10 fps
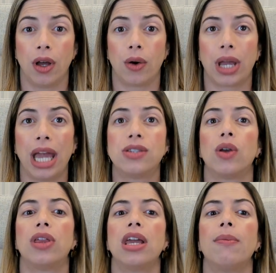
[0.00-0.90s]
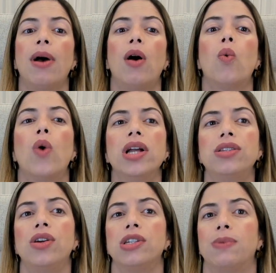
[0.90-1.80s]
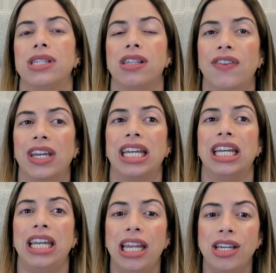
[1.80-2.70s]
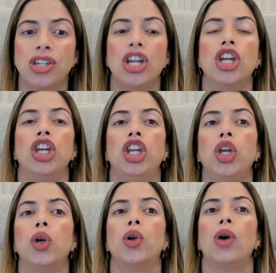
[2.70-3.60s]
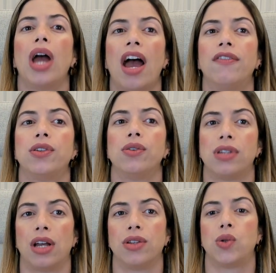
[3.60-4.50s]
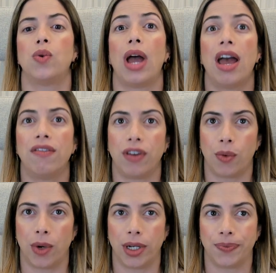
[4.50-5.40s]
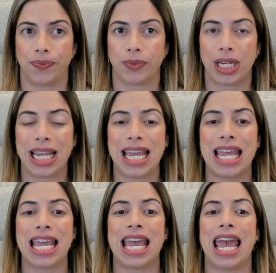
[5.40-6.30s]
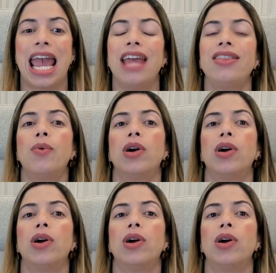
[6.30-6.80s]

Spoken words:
Okay, so think about what's your specific niche. You don't have to sell to everyone. In the